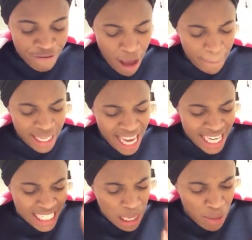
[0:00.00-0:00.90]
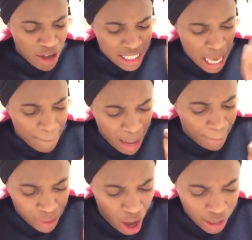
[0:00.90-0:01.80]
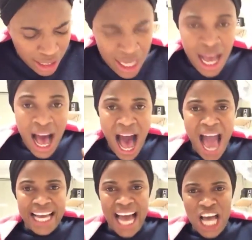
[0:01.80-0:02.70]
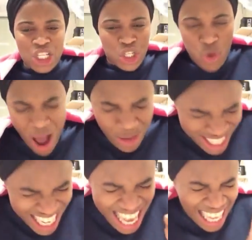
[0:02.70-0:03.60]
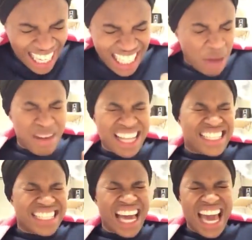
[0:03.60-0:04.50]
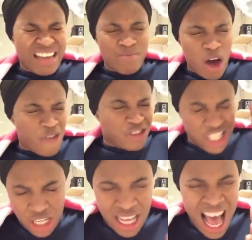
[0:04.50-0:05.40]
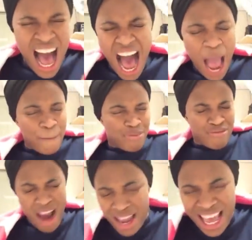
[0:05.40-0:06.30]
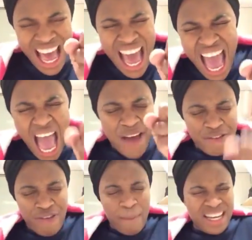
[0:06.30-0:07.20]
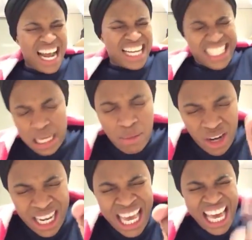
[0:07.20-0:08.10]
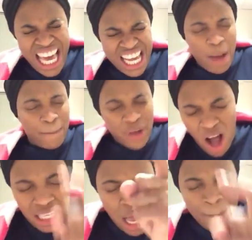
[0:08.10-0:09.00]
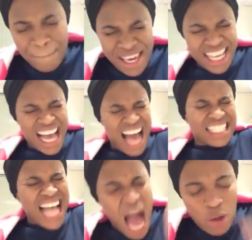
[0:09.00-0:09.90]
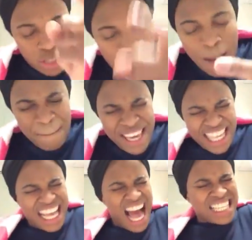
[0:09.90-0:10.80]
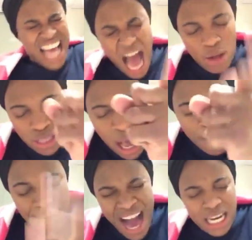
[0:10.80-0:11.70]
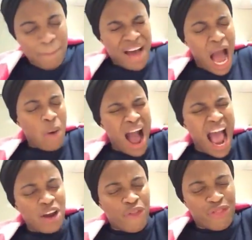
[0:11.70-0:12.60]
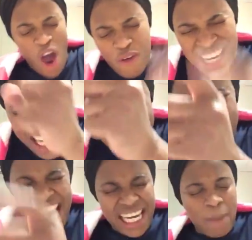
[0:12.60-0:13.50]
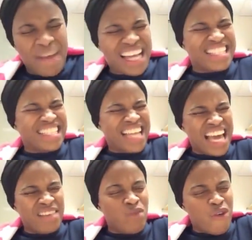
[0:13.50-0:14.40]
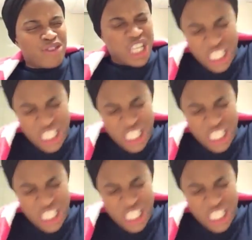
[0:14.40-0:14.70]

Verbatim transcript: Familiar demons in my blood, I cast you out in the mighty name of Jesus. I pray every familiar demon in your blood be cast out, be cast out by the power and authority in the mighty name of